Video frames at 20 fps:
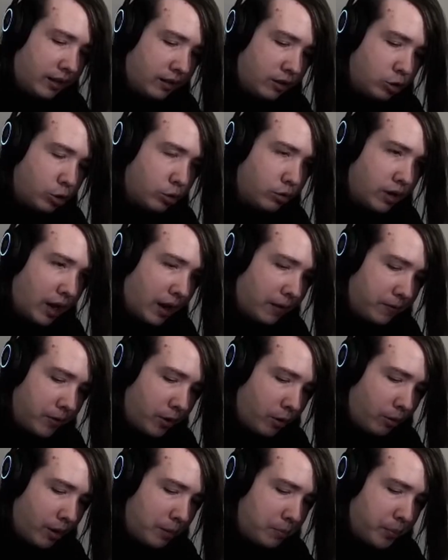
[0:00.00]
should have
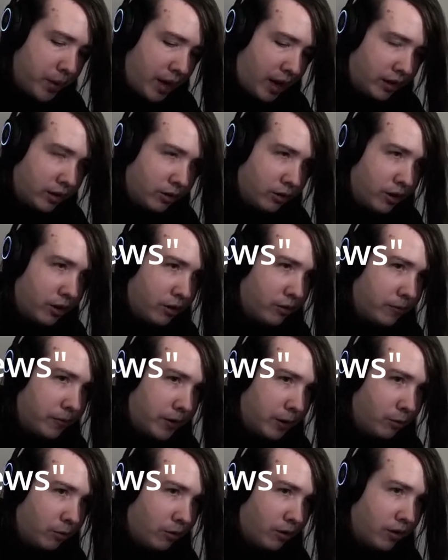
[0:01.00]
no impact on your
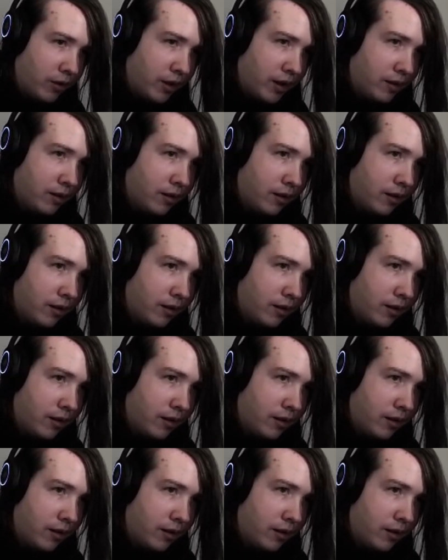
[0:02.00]
views on this.